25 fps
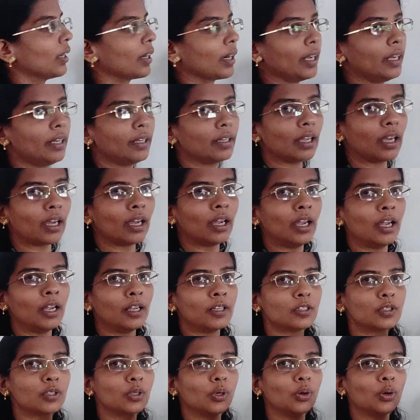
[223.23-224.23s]
Right?
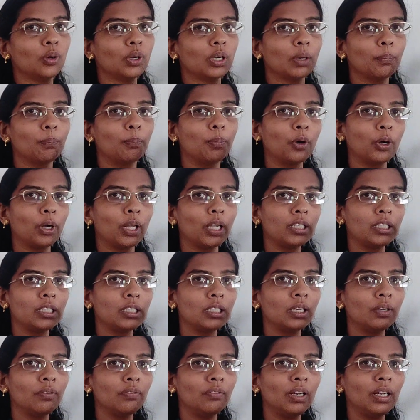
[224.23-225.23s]
So
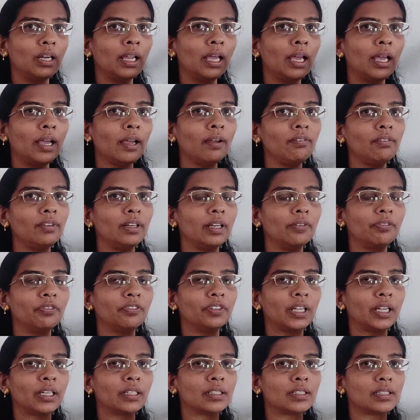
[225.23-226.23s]
production will have
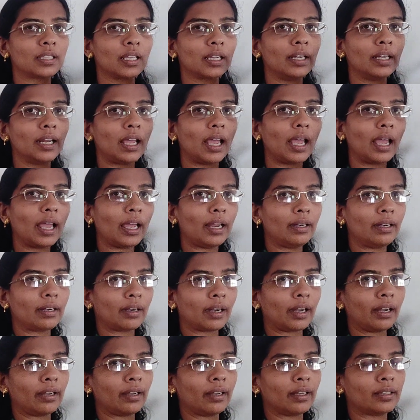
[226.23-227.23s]
left hand side and
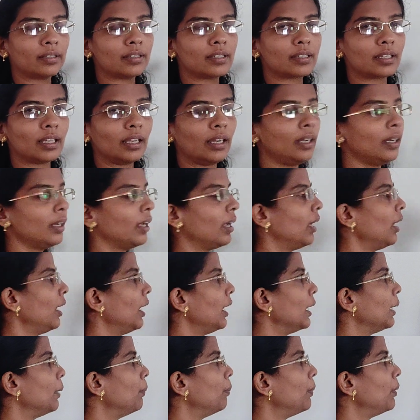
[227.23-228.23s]
right hand side.